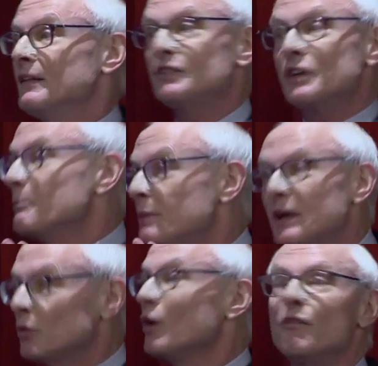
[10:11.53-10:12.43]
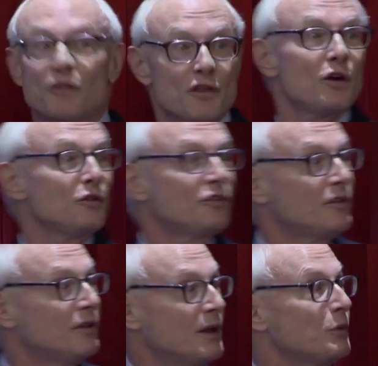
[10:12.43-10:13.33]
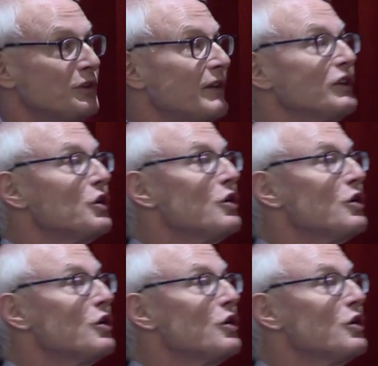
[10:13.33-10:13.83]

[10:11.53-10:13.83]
There's a big role for those that will never